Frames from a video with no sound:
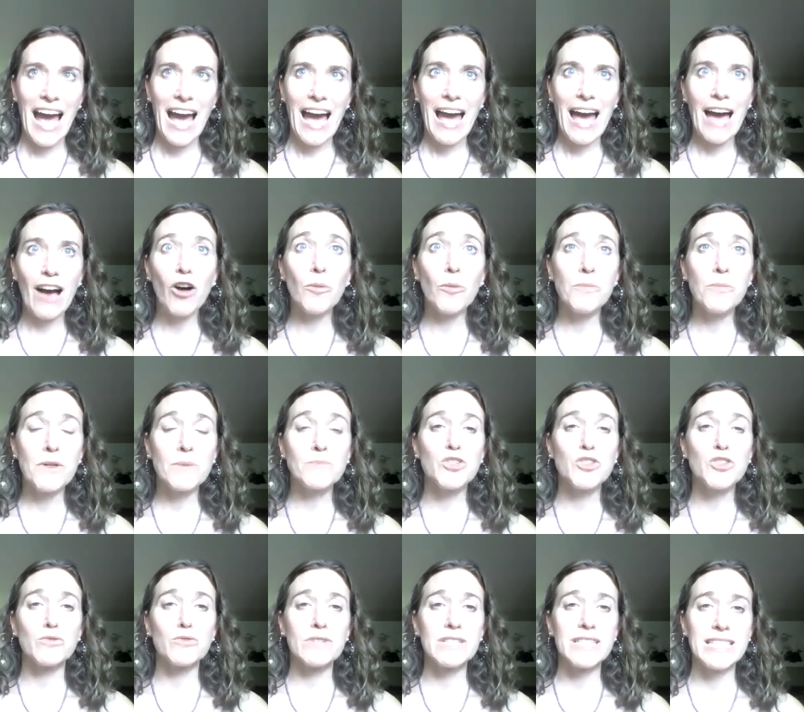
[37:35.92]
help them
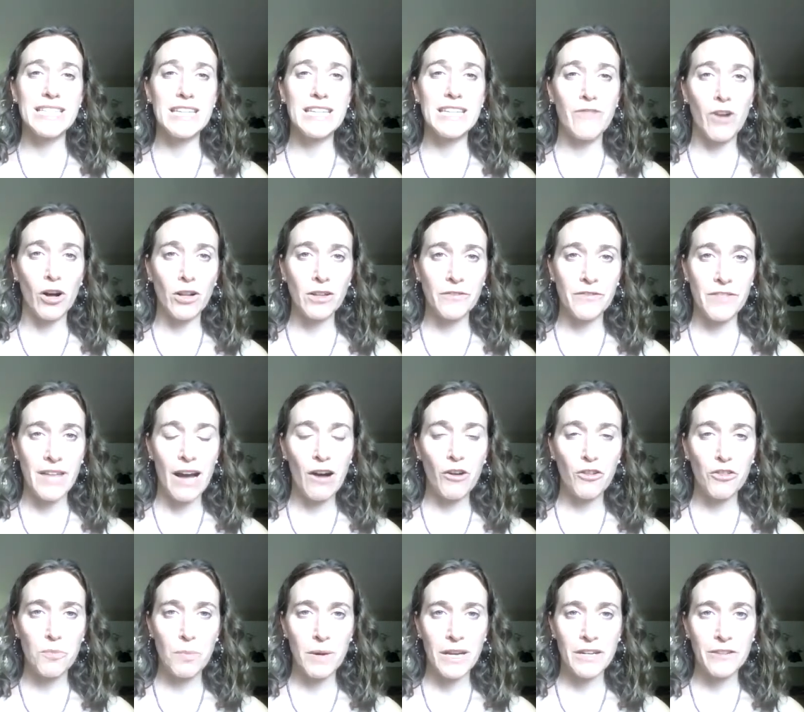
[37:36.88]
to receive all of the
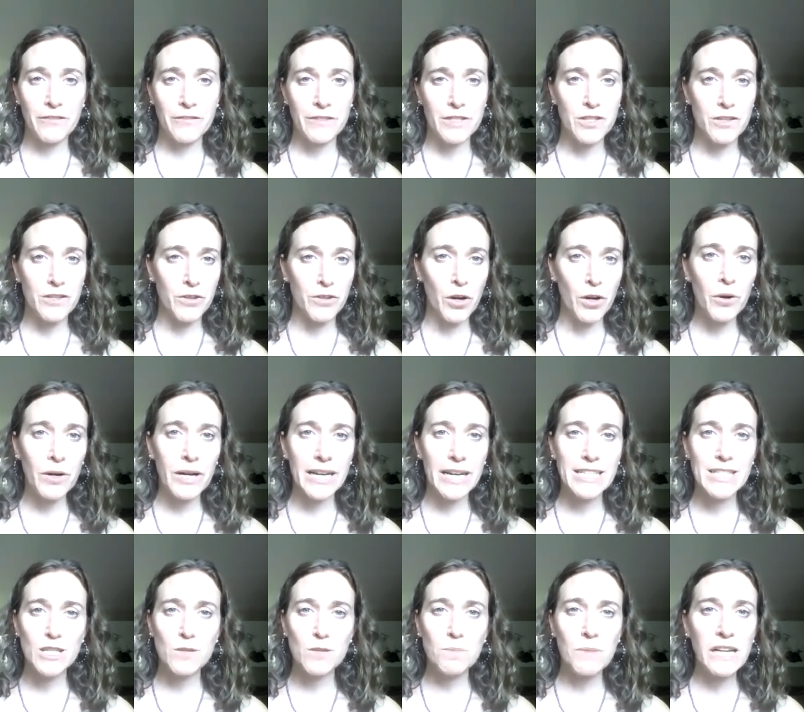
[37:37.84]
health benefits of yoga,
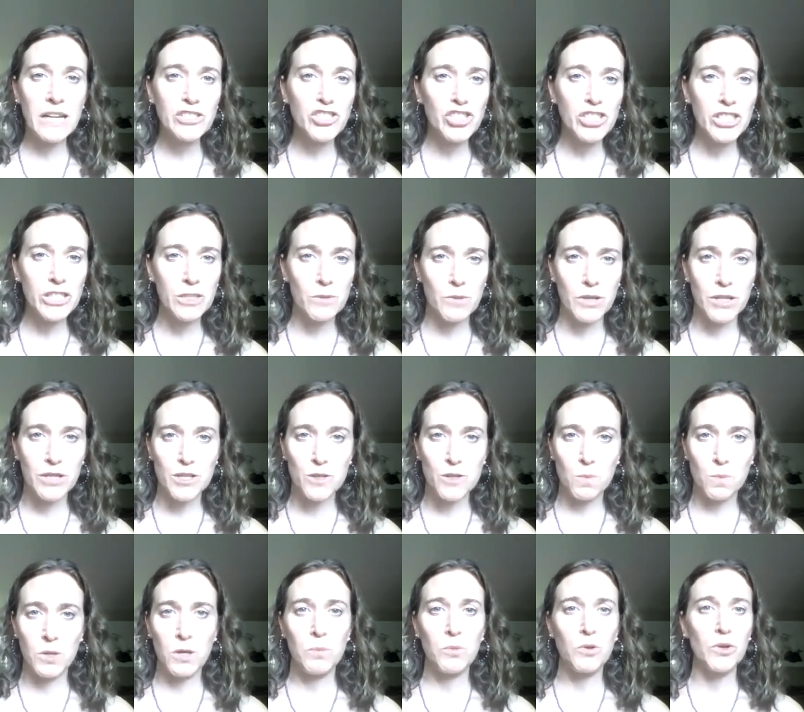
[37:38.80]
especially because
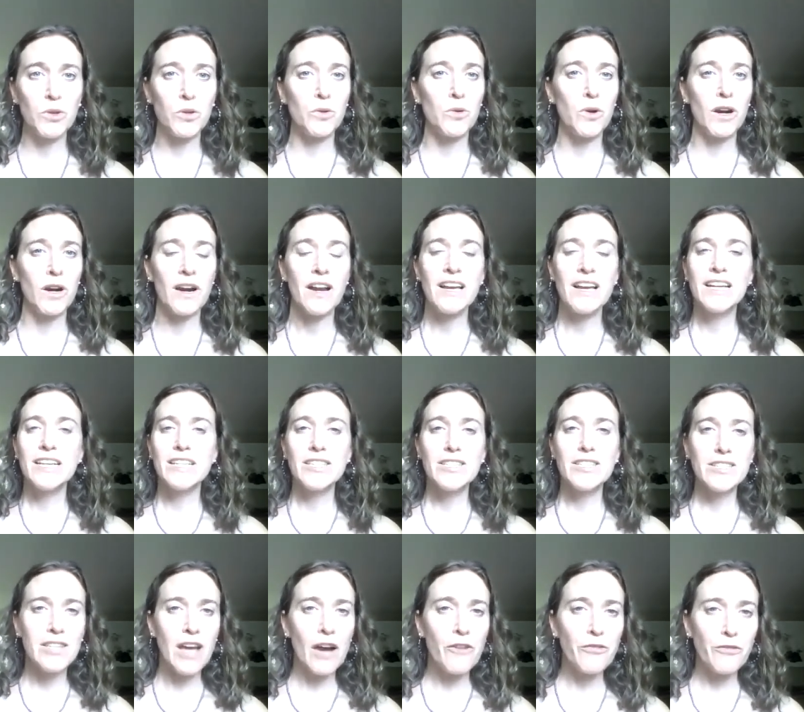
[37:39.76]
people who are
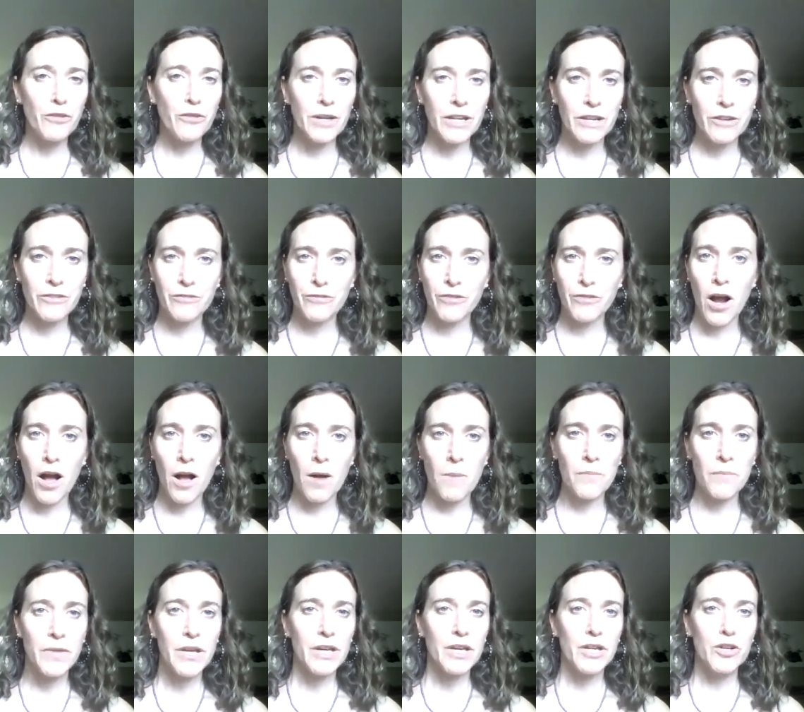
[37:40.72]
suffering
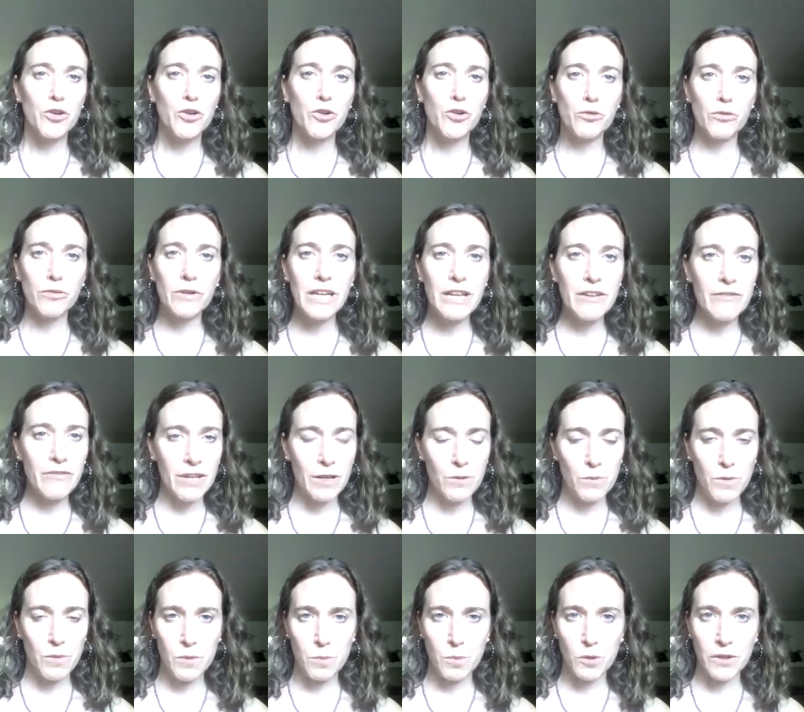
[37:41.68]
from grieving
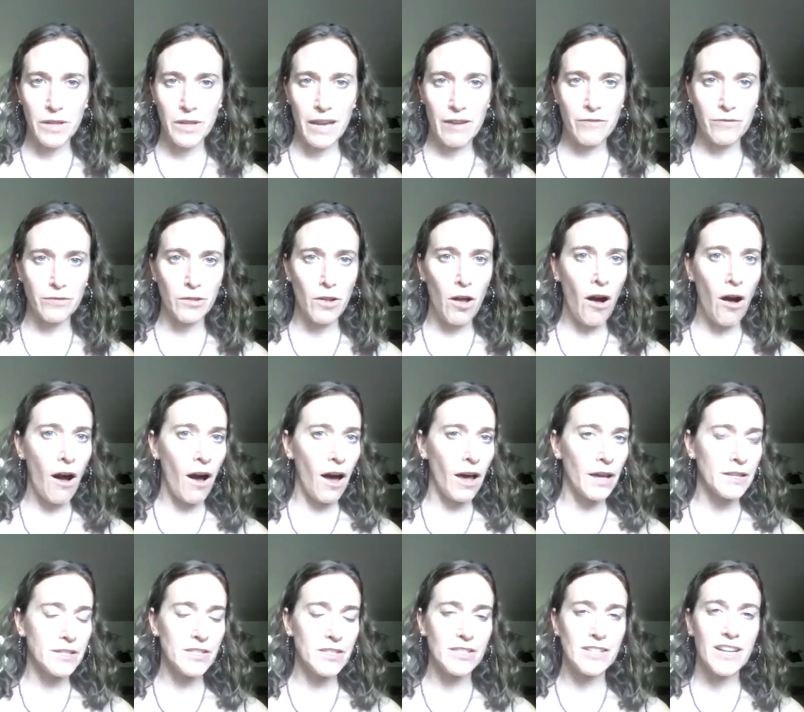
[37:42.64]
people they've
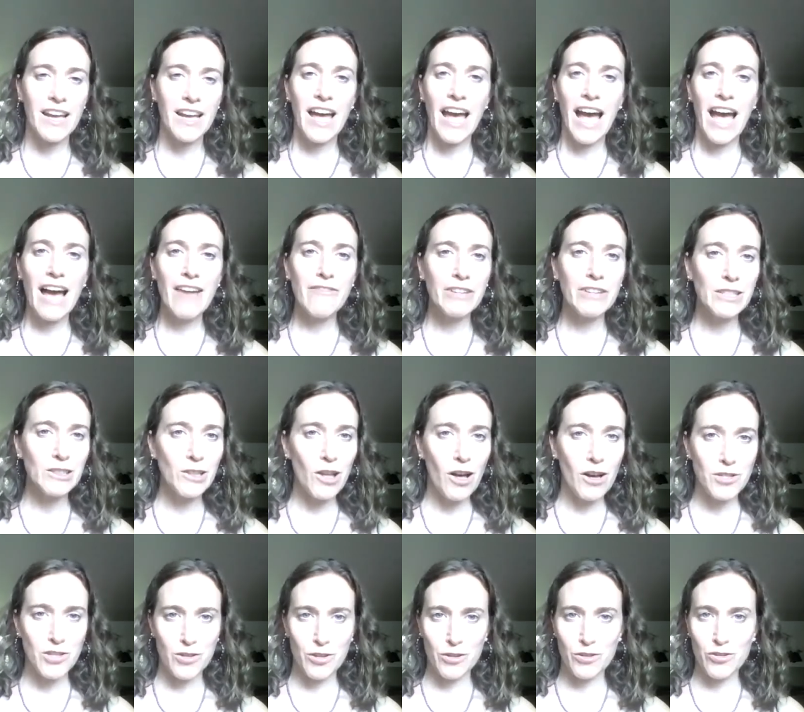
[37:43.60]
lost, having
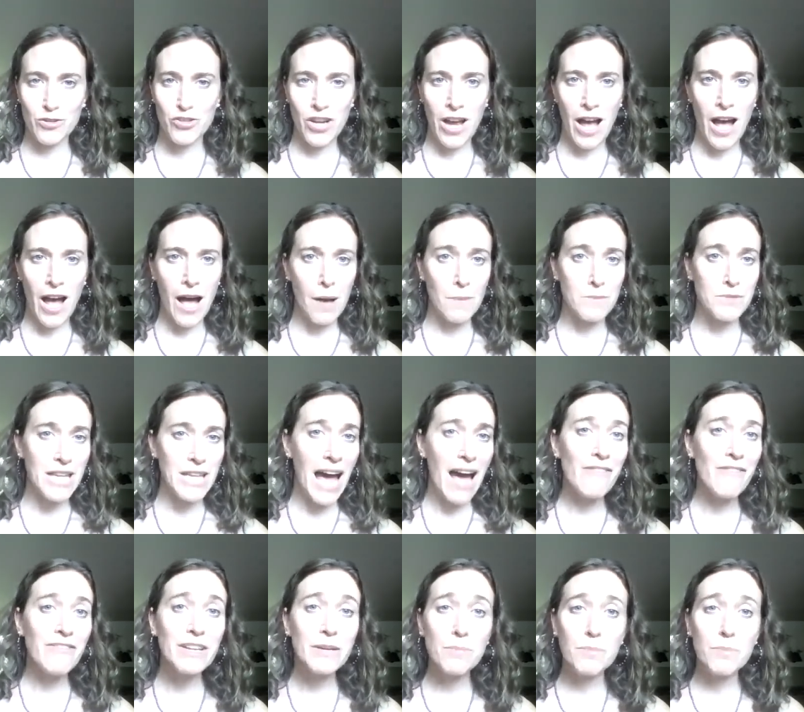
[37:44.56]
lost their jobs,
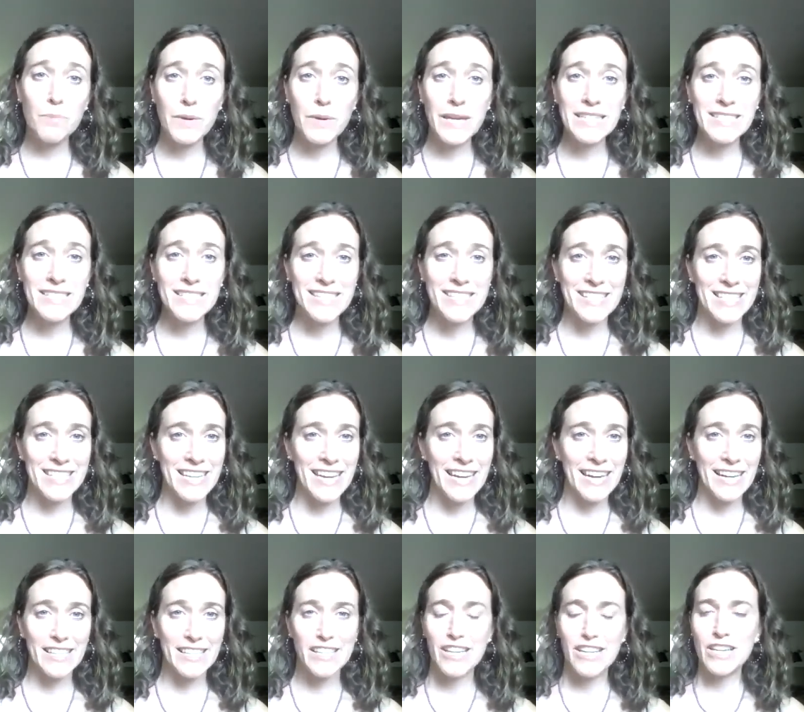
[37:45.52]
having been
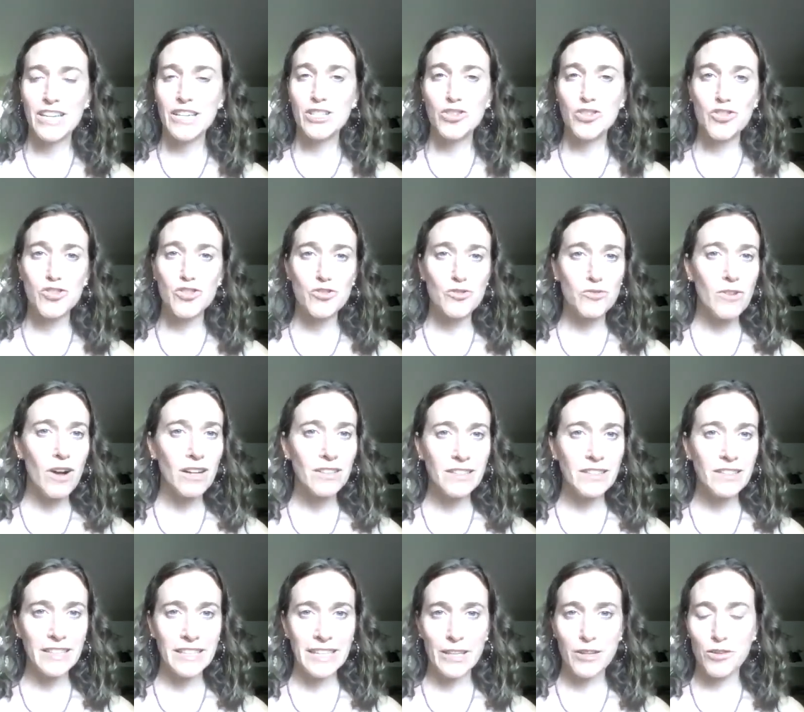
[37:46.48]
sick,
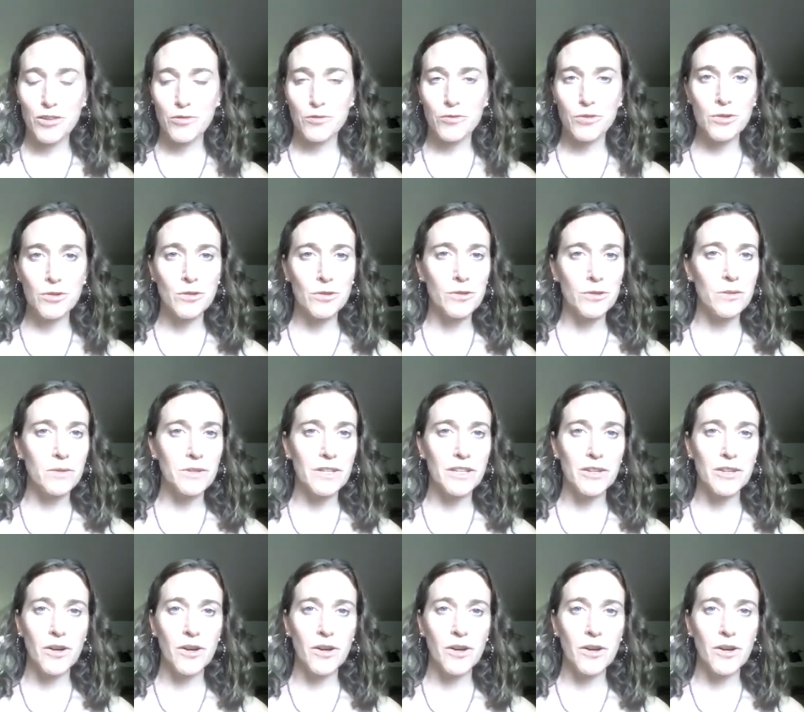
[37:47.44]
struggling through,